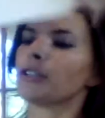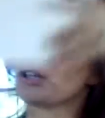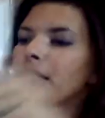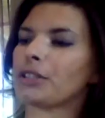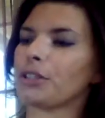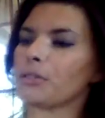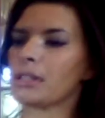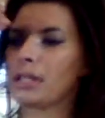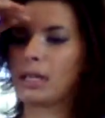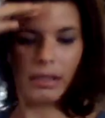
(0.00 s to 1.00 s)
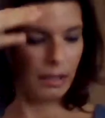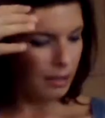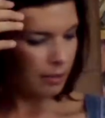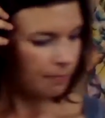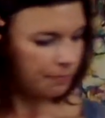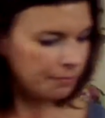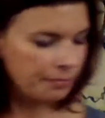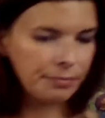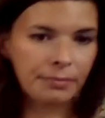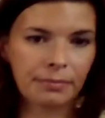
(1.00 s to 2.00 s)
trying to do is this.
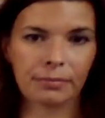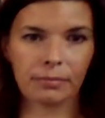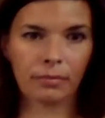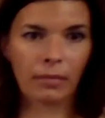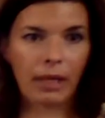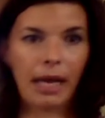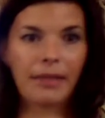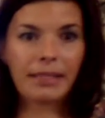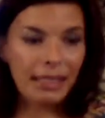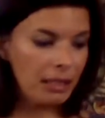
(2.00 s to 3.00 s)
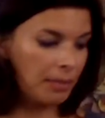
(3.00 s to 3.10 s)
Okay, and this is the